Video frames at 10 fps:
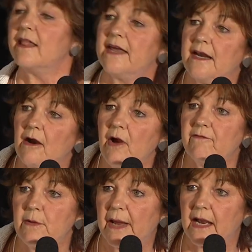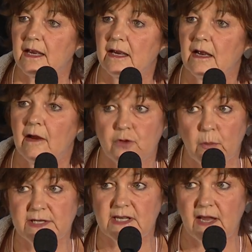They now have the backing of
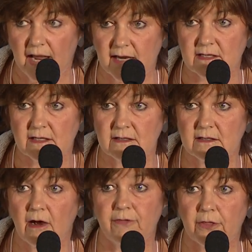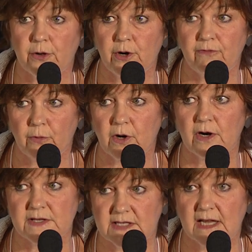28 of the 34
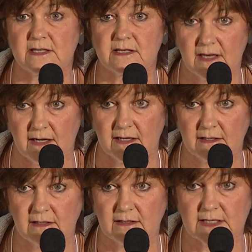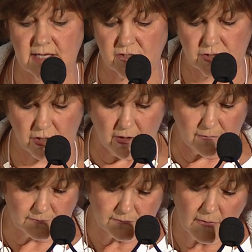states needed, six to go,
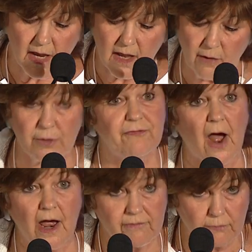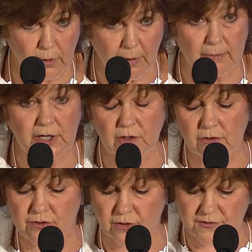with five
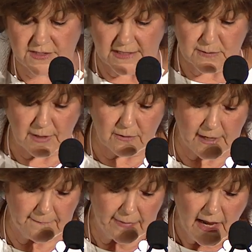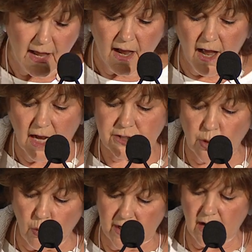Republican-controlled states, by the way. So
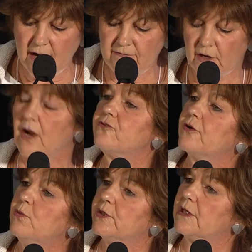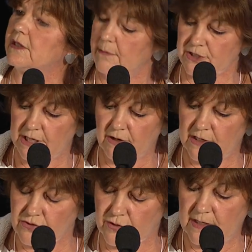what kind of a country would the
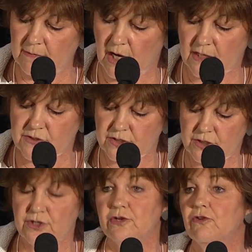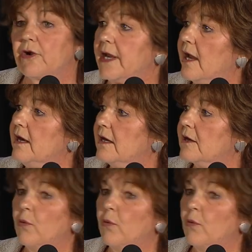libertarian dream constitution create?